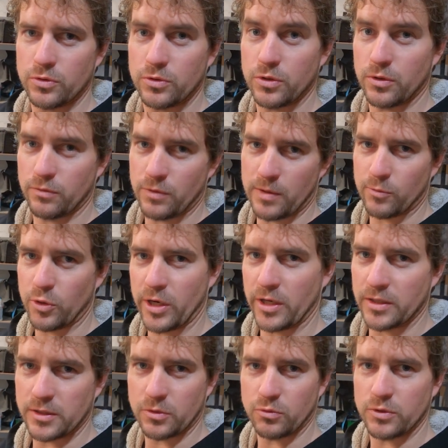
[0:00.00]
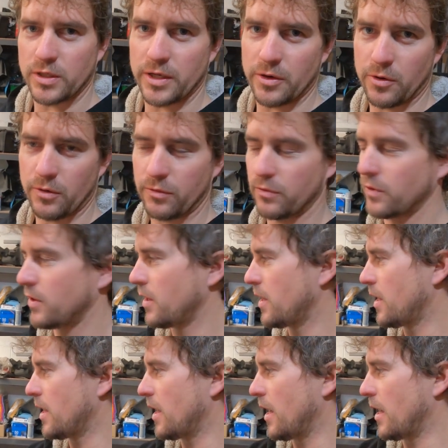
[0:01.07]
to the front brakes it'll tee off
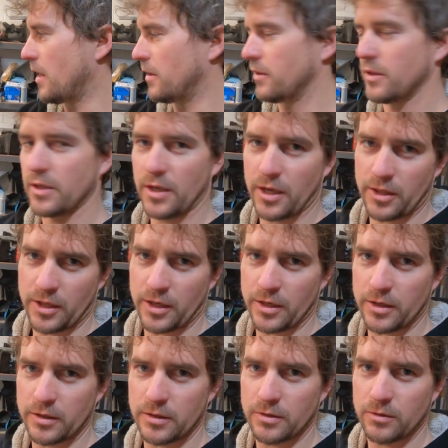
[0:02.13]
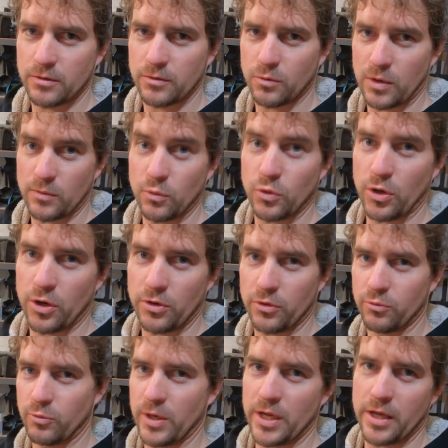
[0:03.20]
and the other one will go to
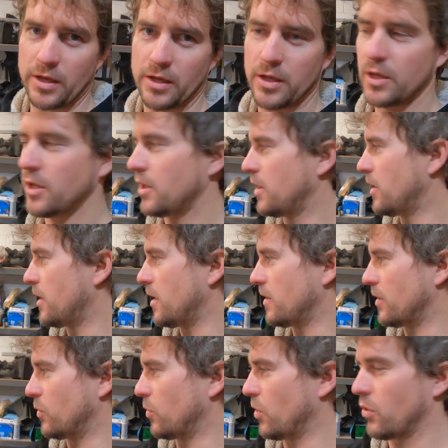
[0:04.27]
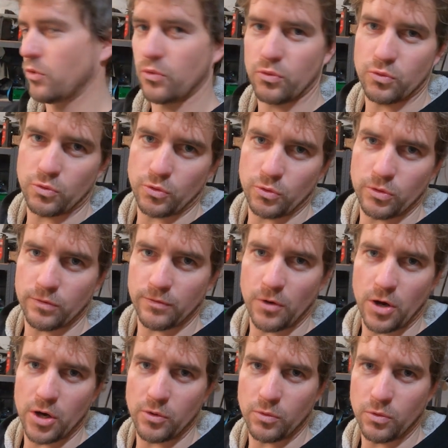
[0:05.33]
the rear and that'll go through the
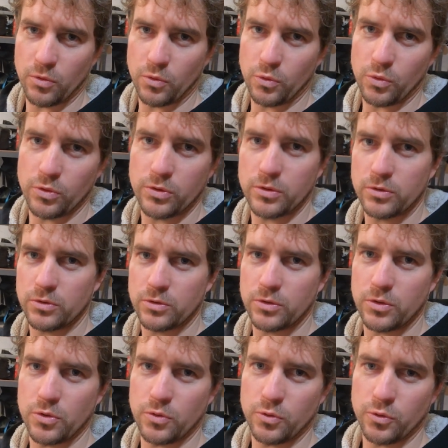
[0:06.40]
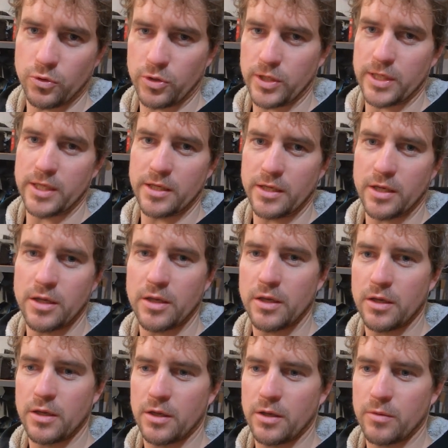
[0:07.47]
firewall to the
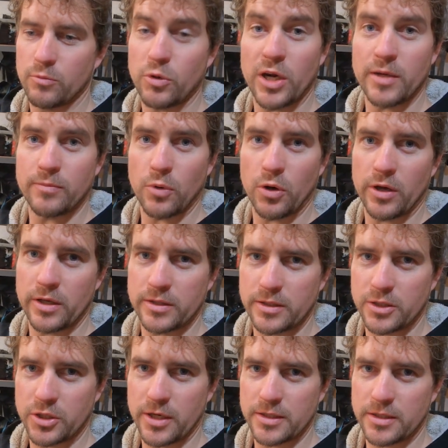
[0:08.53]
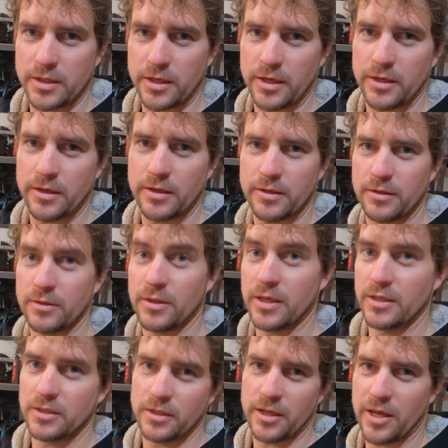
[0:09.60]
brake bias adjuster
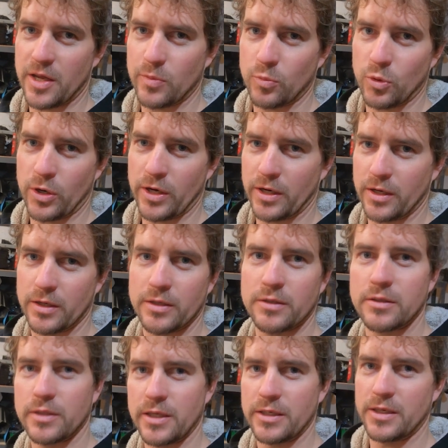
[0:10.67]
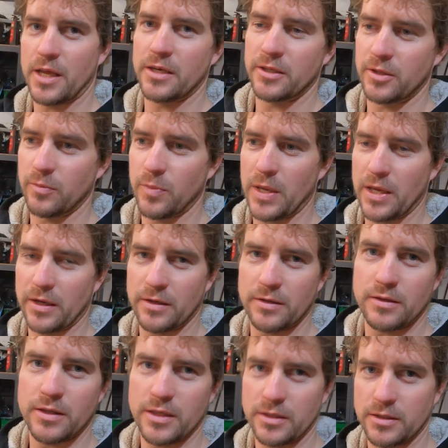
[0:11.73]
then to the handbrake then down to the back
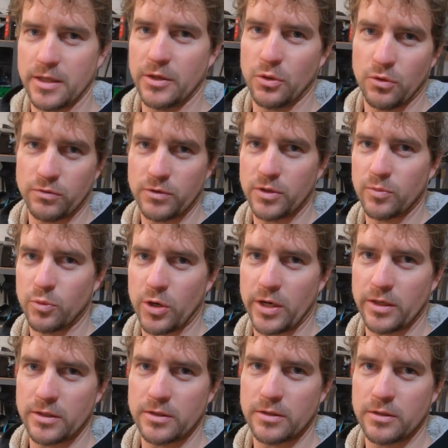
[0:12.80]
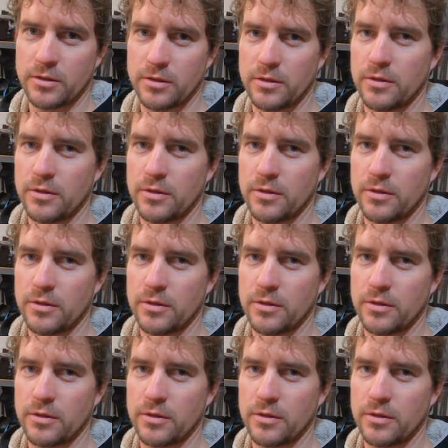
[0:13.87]
then tee off to the brakes